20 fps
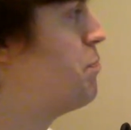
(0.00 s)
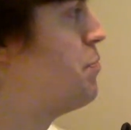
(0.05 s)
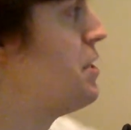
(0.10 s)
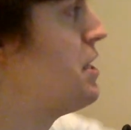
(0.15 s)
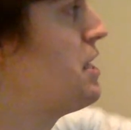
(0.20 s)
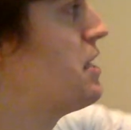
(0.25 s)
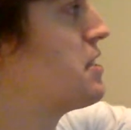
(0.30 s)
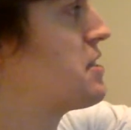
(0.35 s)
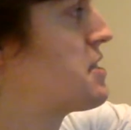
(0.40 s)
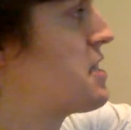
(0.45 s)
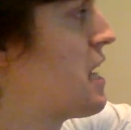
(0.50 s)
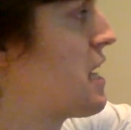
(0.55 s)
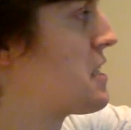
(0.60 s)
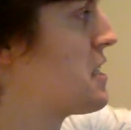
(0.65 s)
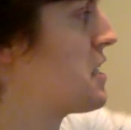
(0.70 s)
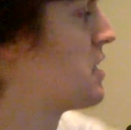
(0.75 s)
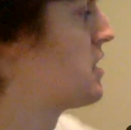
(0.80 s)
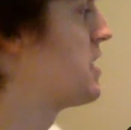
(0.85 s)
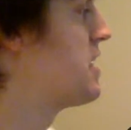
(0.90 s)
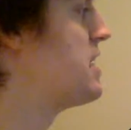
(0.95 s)
b is
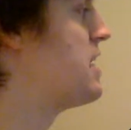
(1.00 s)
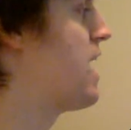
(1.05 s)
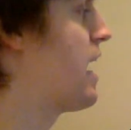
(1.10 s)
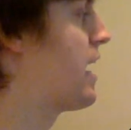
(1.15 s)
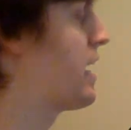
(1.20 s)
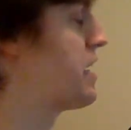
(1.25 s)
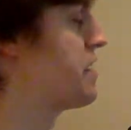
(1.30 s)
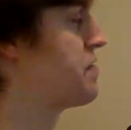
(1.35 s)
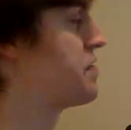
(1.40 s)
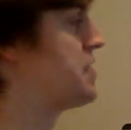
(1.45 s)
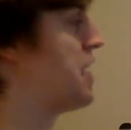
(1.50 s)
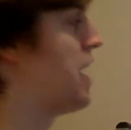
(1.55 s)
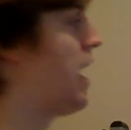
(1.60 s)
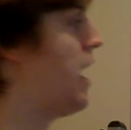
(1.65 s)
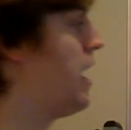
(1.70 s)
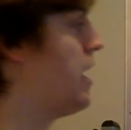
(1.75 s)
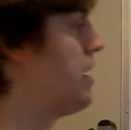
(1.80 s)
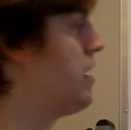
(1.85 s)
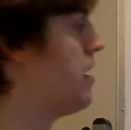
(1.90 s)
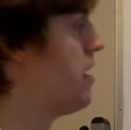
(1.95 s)
technically negative
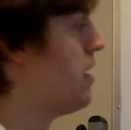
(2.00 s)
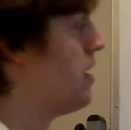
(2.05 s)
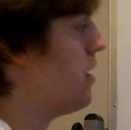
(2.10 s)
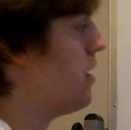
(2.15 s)
10.